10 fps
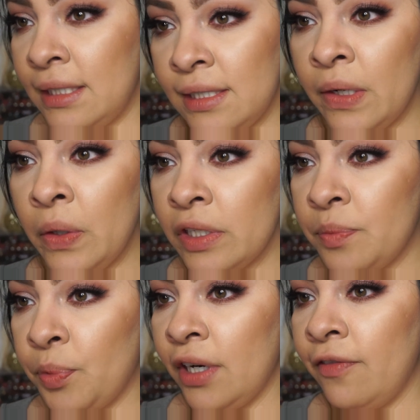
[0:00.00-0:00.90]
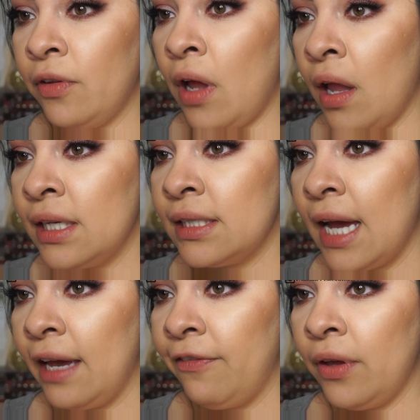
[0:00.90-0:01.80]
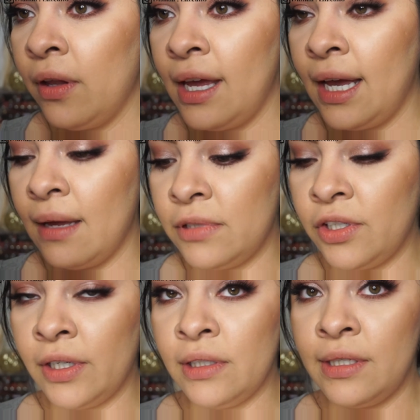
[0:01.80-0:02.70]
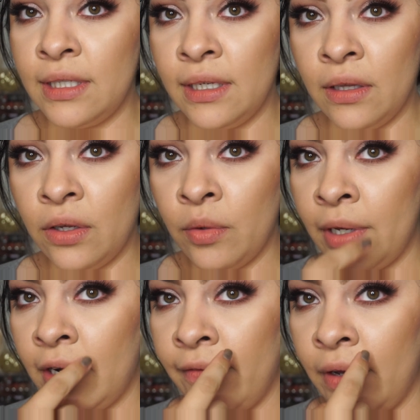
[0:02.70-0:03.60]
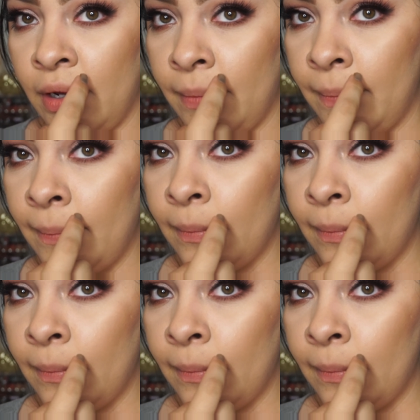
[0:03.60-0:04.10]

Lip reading: still looks pretty flawless. I feel like I'm starting to see a little bit of a